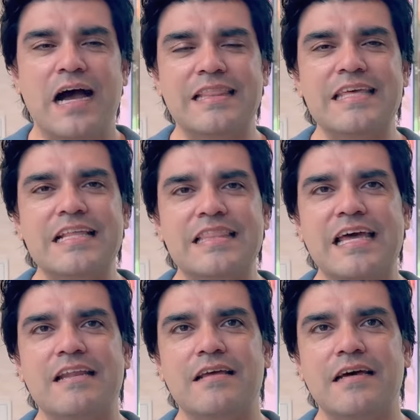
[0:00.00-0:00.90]
I think that
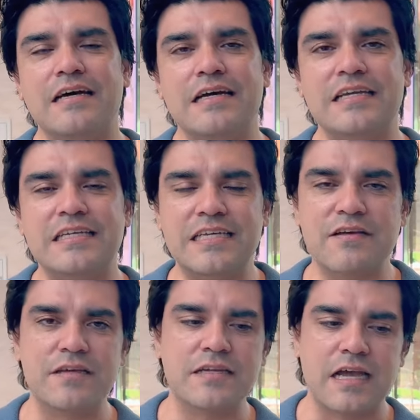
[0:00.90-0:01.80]

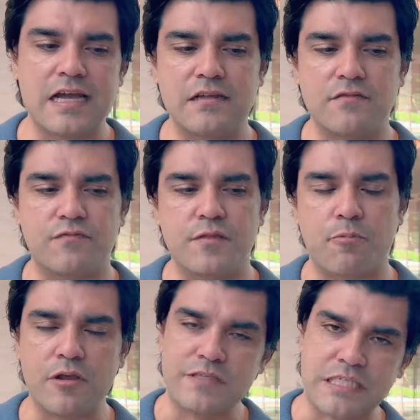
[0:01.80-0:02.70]
given kind of the
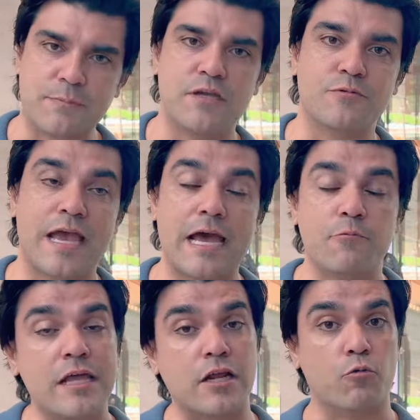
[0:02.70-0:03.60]
previous experience we had
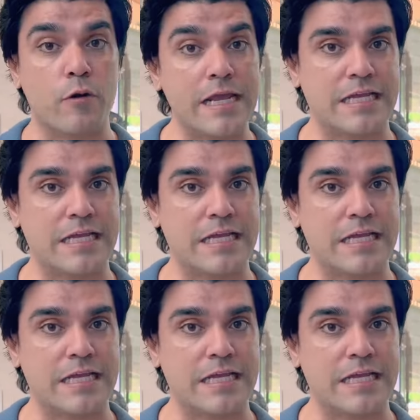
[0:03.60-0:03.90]
a great